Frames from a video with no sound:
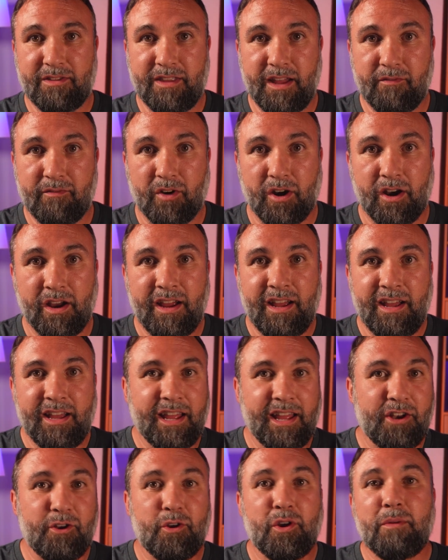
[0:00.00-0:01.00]
Denver,
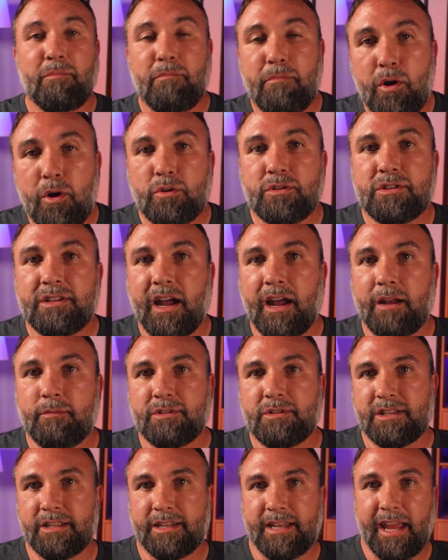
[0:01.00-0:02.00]
and during most
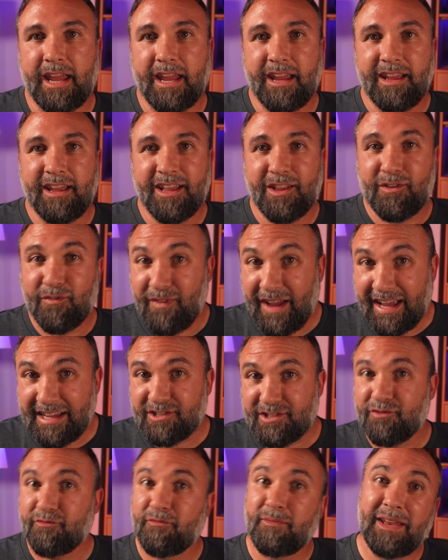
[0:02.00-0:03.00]
times of the day, it's
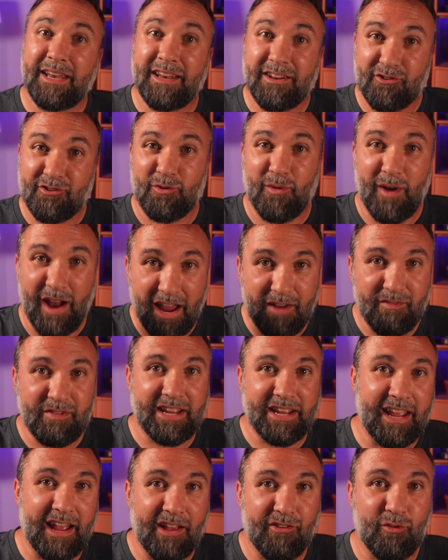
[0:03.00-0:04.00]
faster for me to drive to
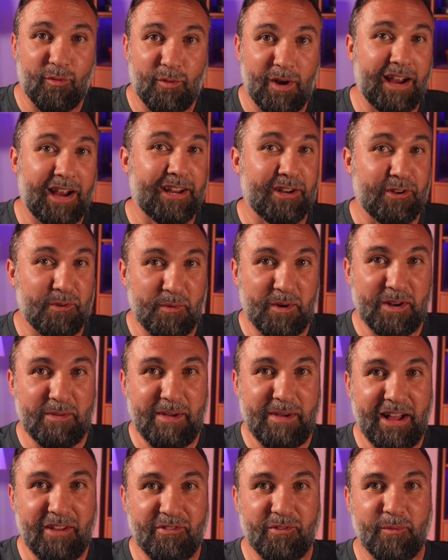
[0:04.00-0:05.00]
Castle Rock at 20
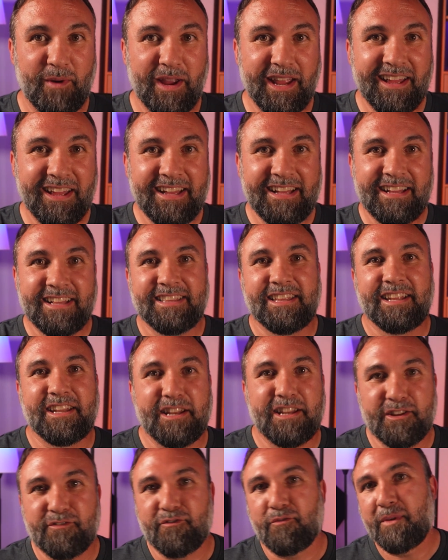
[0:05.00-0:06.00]
miles away than
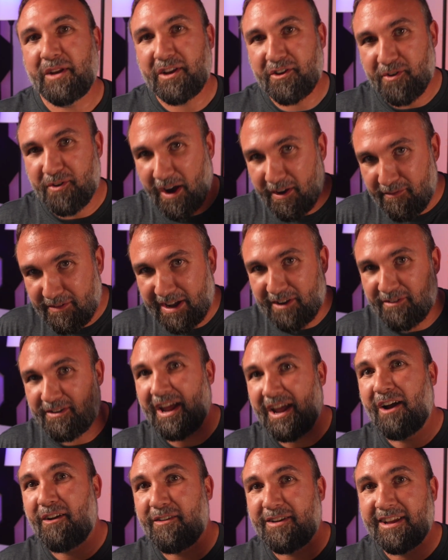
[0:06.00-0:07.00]
it is for me to drive
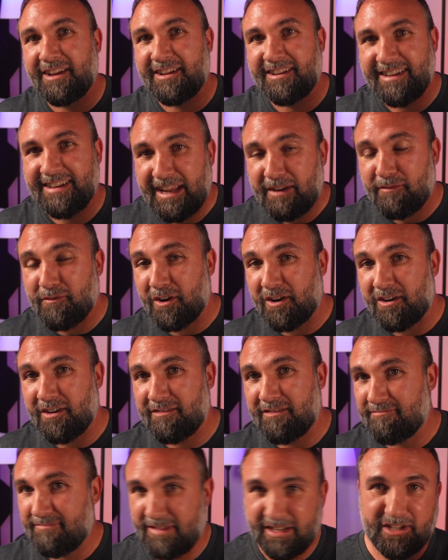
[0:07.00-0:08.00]
downtown Denver
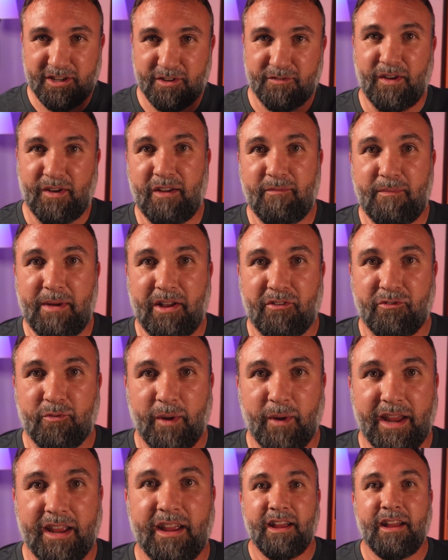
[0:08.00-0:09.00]
at just 5 miles
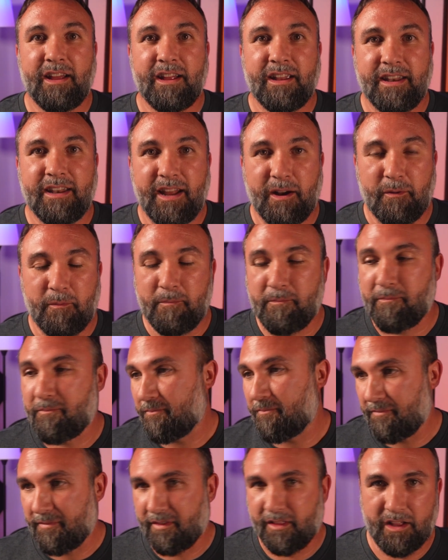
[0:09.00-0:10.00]
away. Now,
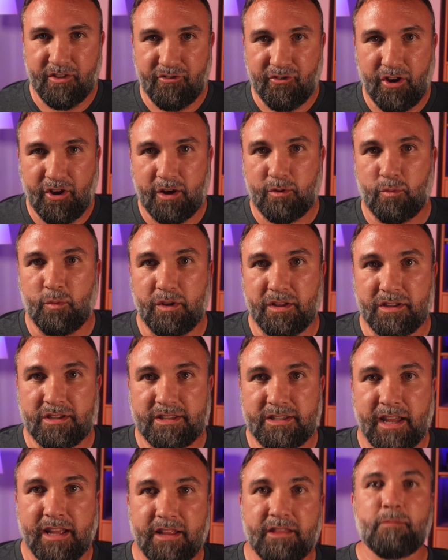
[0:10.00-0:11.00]
let's talk real
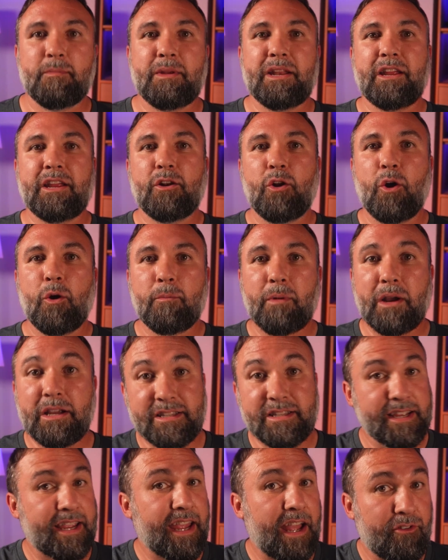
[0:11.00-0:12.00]
estate. The median home
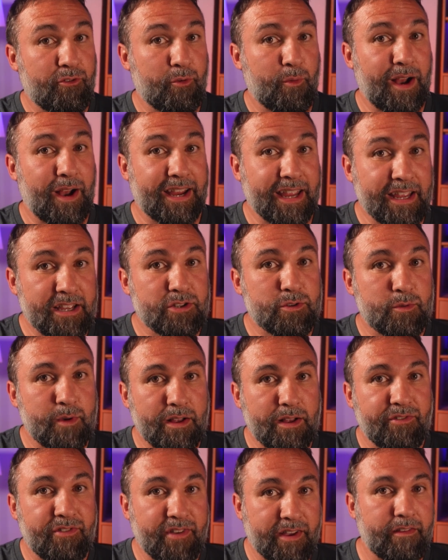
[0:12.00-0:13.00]
price in Castle Rock is
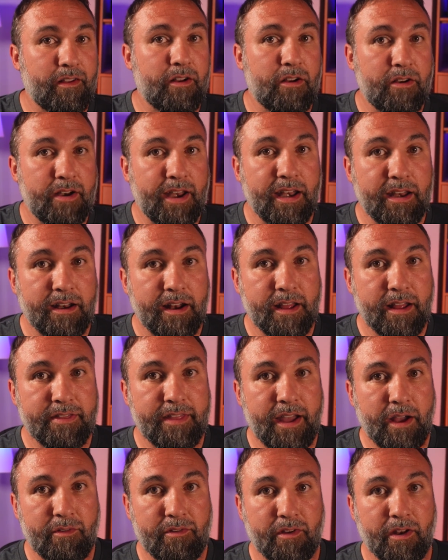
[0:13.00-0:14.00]
around
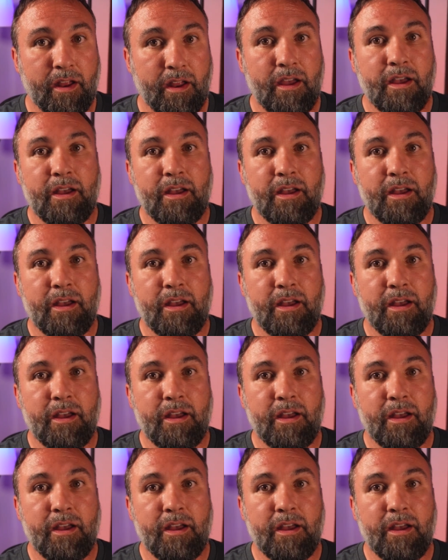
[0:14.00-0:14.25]
$689,000,